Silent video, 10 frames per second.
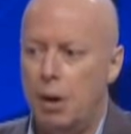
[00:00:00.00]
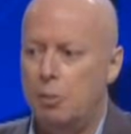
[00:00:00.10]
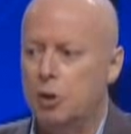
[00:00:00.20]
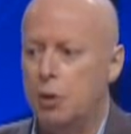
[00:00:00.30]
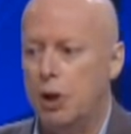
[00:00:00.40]

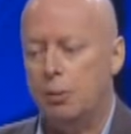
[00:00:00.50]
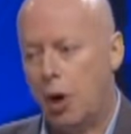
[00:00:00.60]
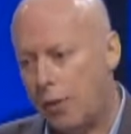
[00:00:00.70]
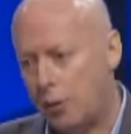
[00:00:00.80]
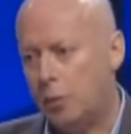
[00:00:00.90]
between a
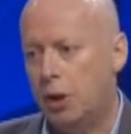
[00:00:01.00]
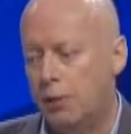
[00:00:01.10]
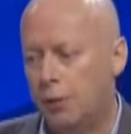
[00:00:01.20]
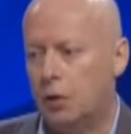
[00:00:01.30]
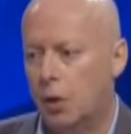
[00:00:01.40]
private
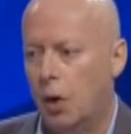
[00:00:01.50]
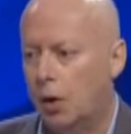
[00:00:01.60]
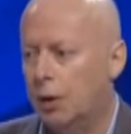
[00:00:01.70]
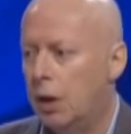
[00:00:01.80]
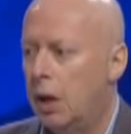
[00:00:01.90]
belief in
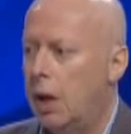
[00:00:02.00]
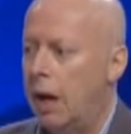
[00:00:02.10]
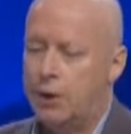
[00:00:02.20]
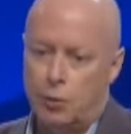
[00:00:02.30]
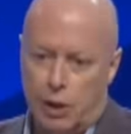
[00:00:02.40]
God
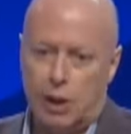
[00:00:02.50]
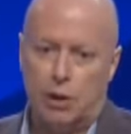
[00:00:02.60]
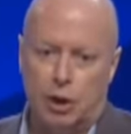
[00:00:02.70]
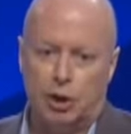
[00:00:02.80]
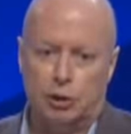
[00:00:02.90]
and a
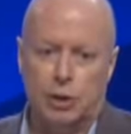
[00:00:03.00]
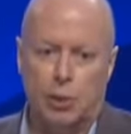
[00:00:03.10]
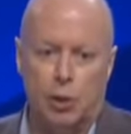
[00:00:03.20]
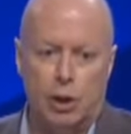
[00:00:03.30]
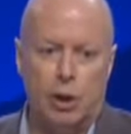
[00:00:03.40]
recognition that
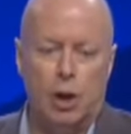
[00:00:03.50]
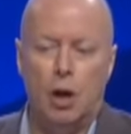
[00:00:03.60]
we